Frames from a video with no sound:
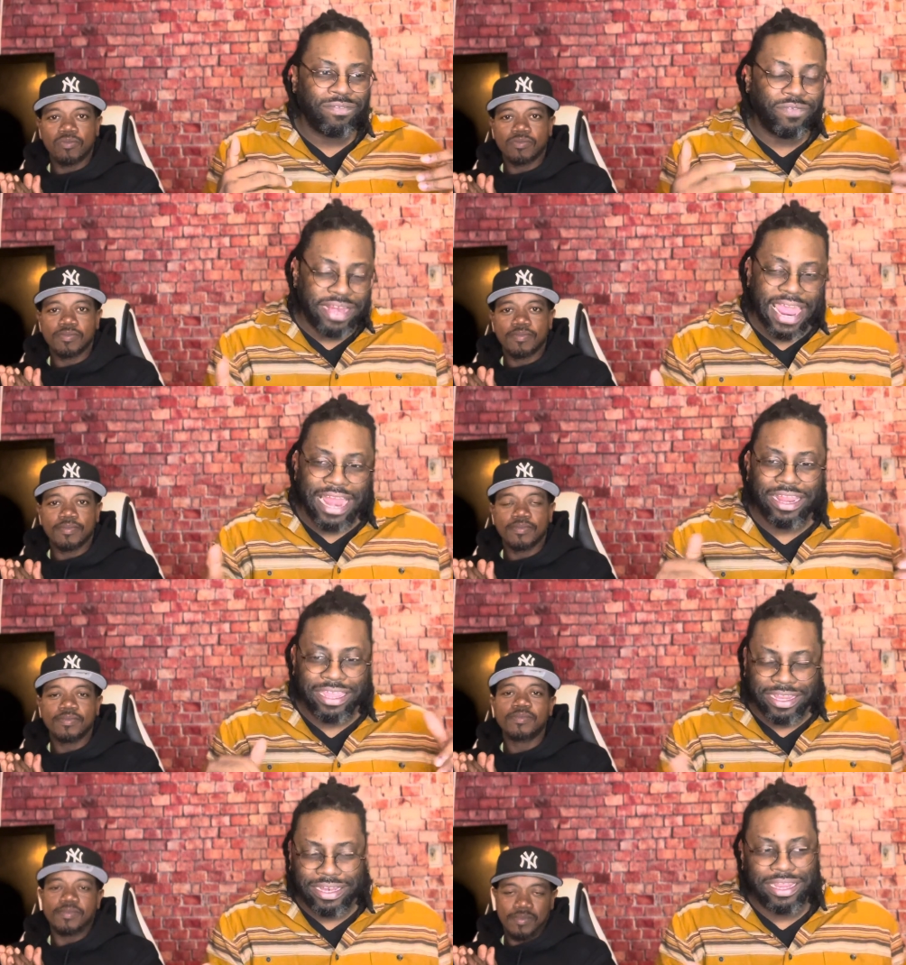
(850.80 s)

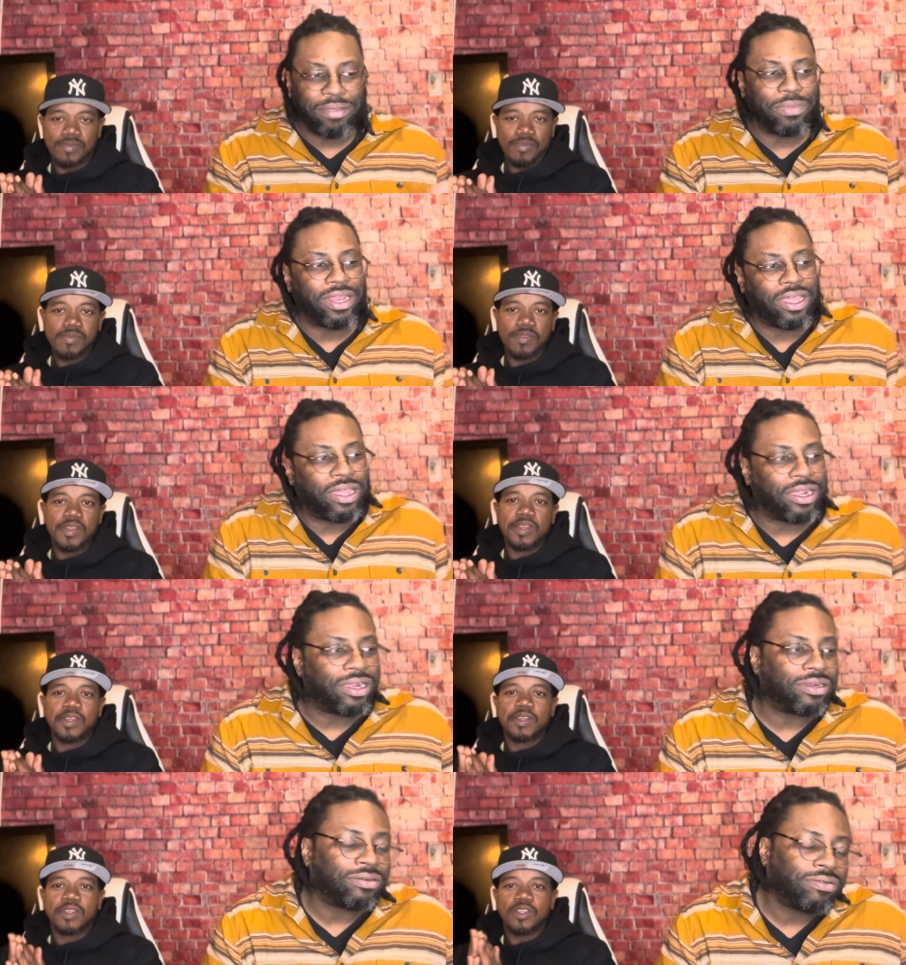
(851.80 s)
Speaker 1: finale, contentment. Uh,
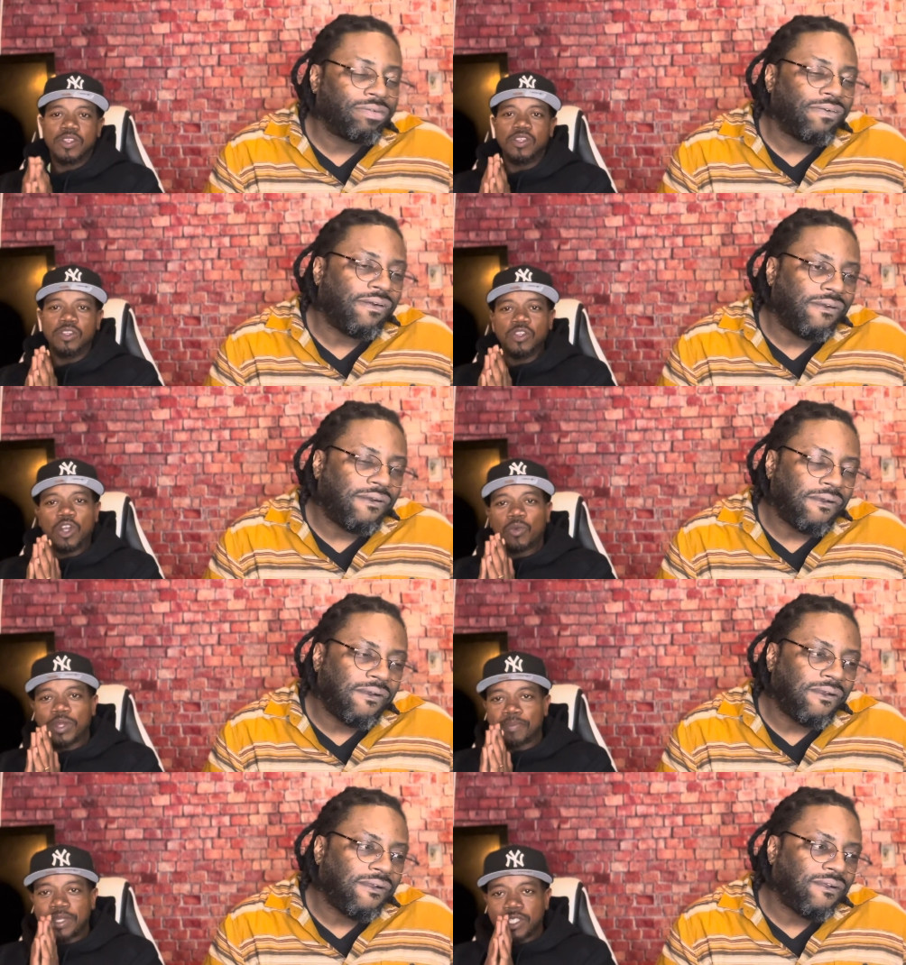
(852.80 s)
you don't
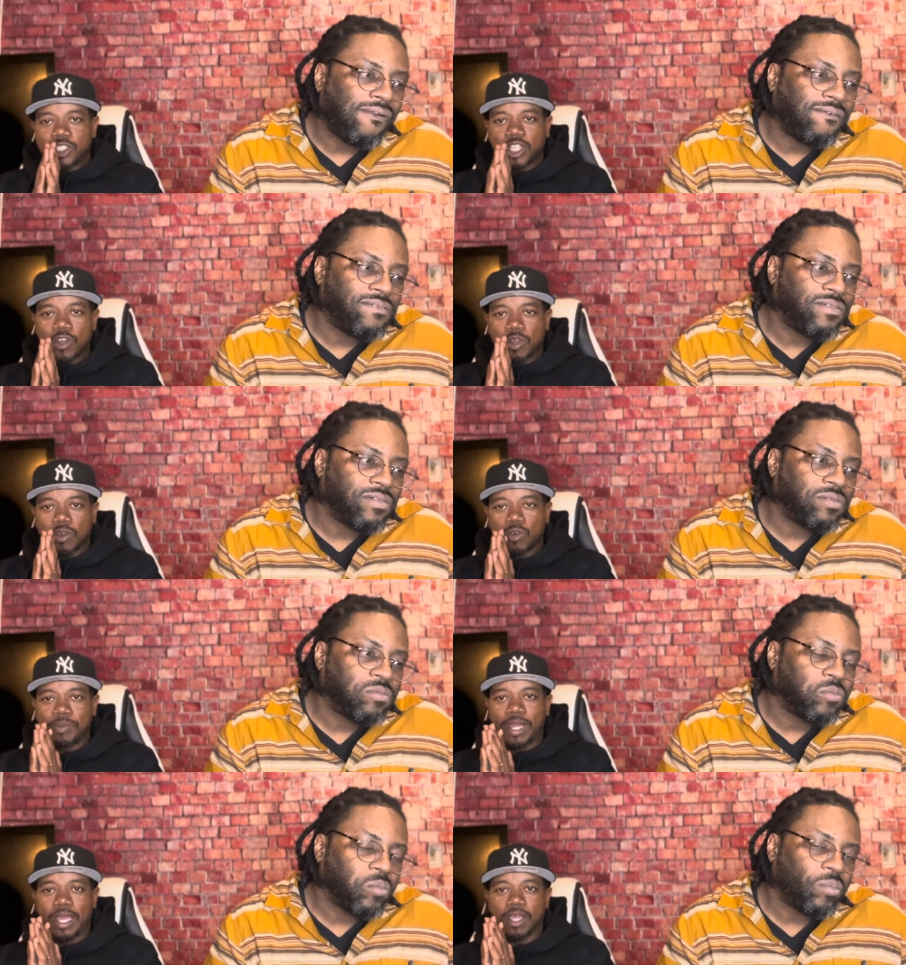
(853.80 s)
want to be the jerk who
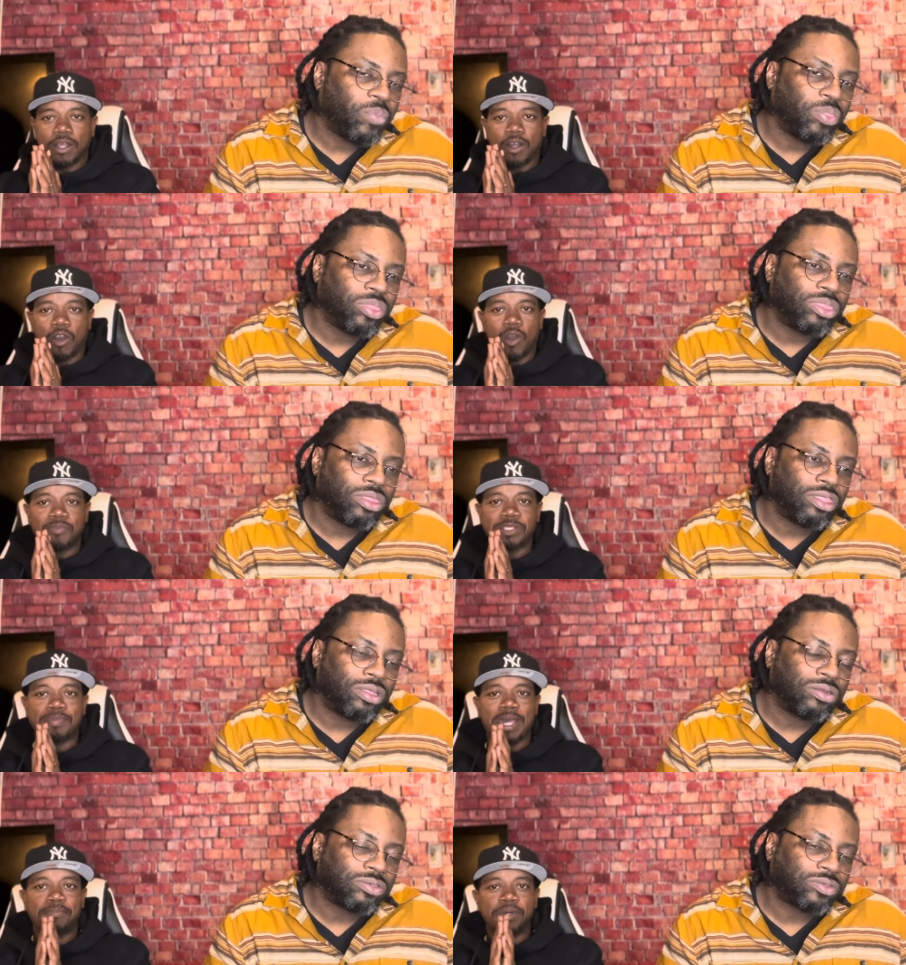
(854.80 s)
be like, "Oh, I'm just
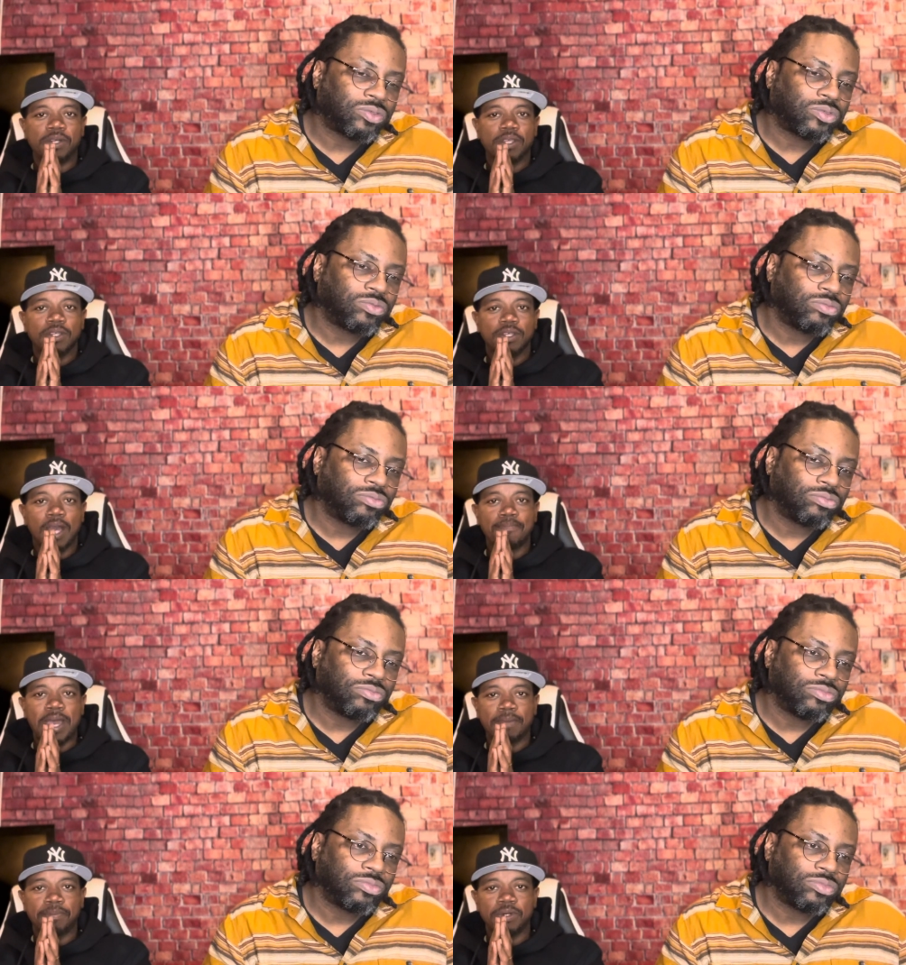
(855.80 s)
by the book." I'm
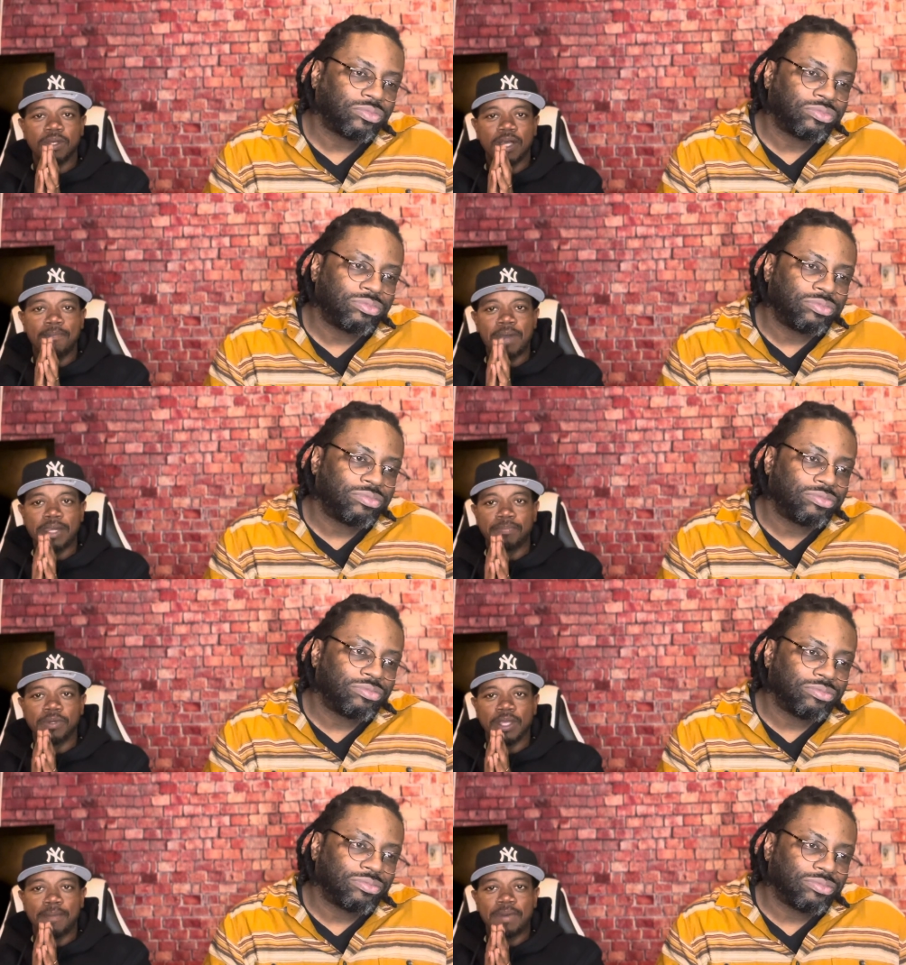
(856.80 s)
by the book. I'm by the
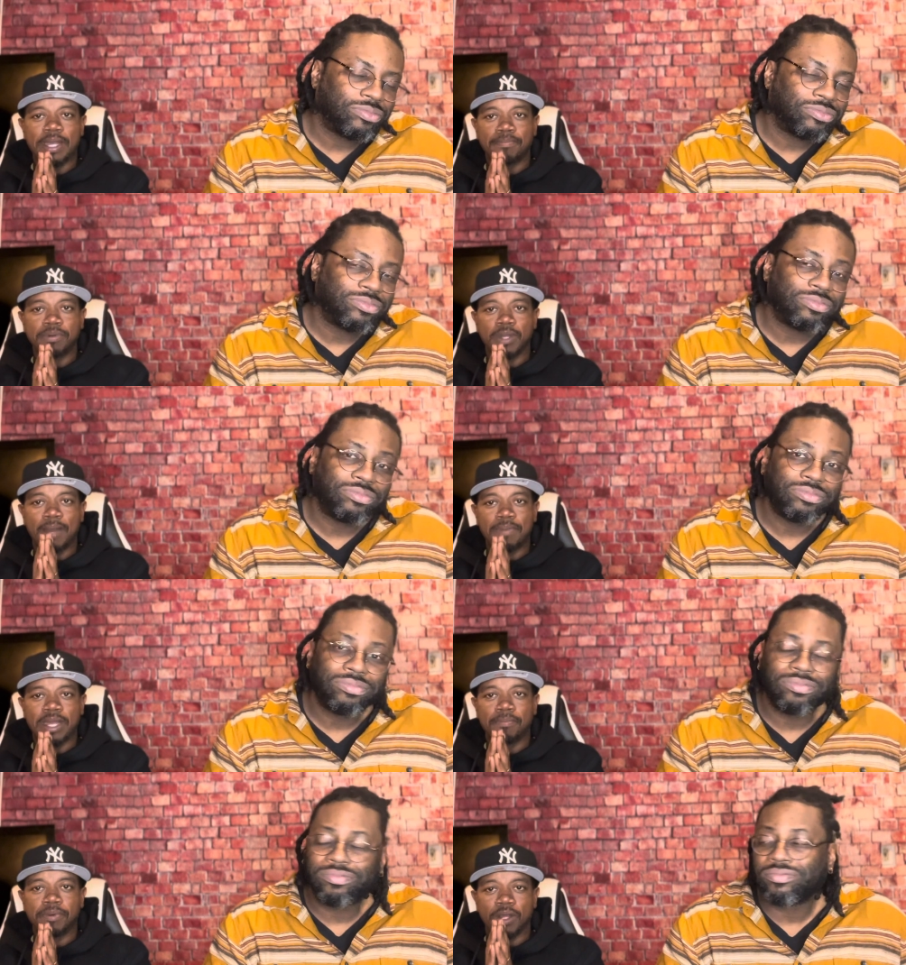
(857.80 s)
book. I'm by the book. I'm
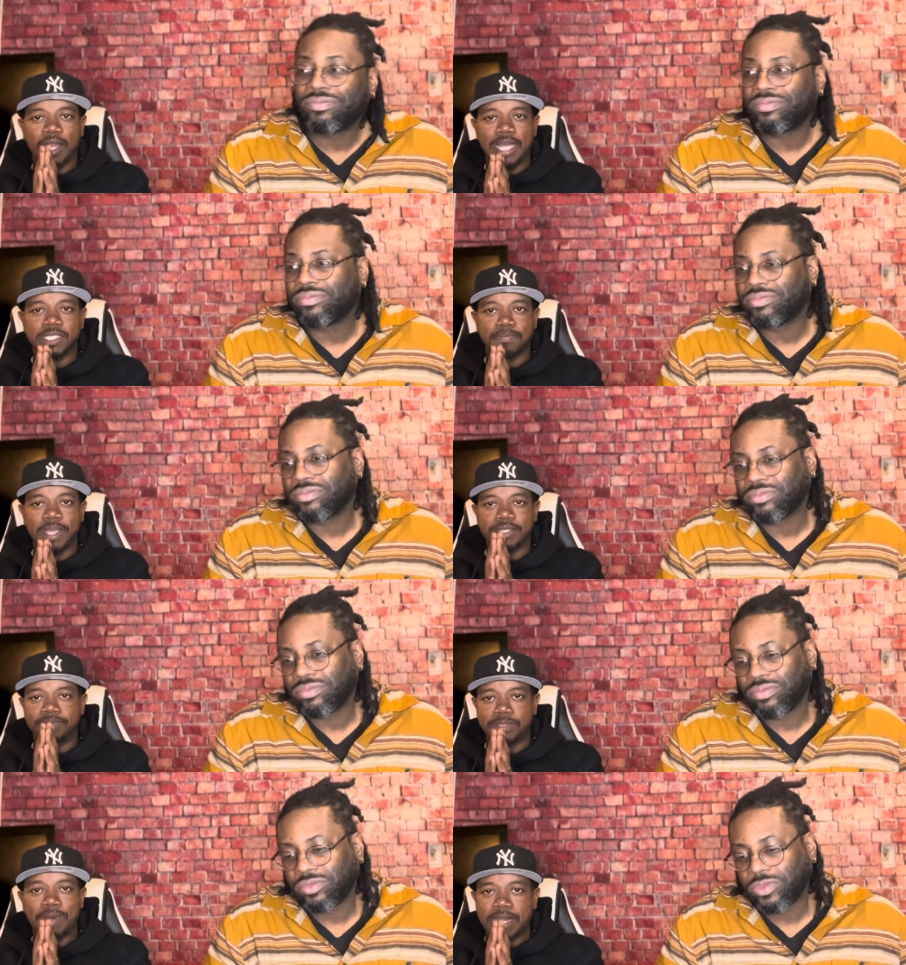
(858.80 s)
by the book. Logic based.
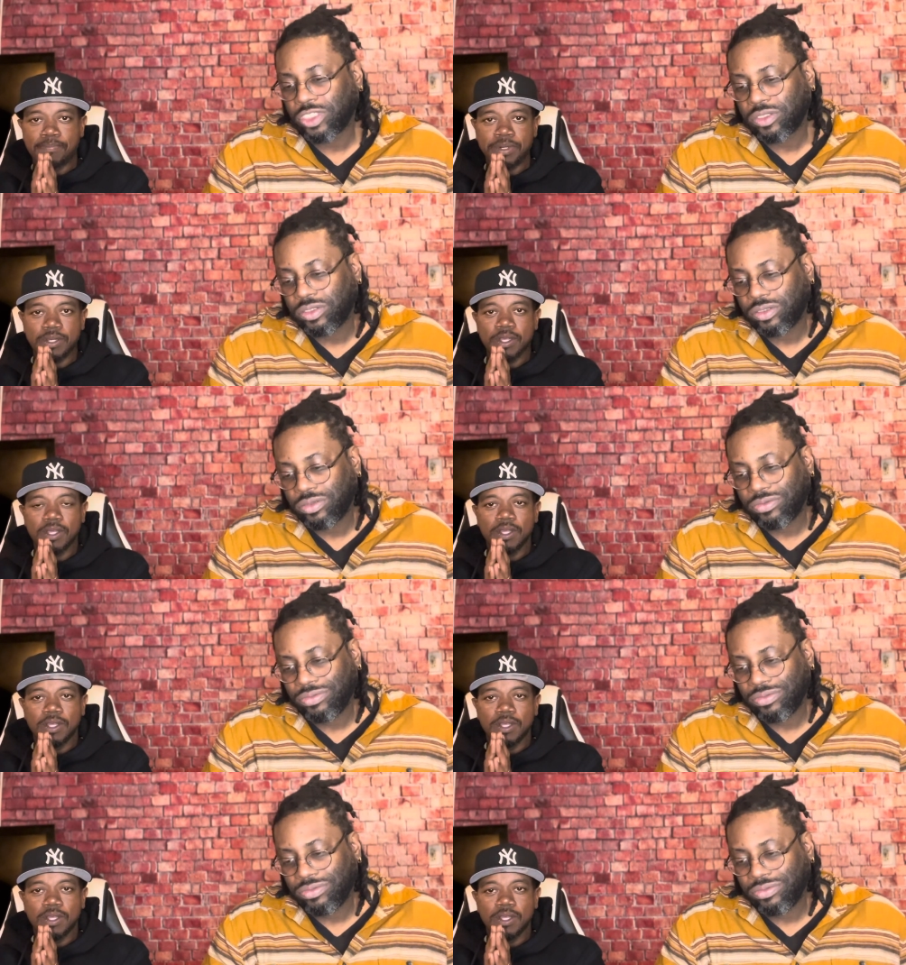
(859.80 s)
I'm just by the book.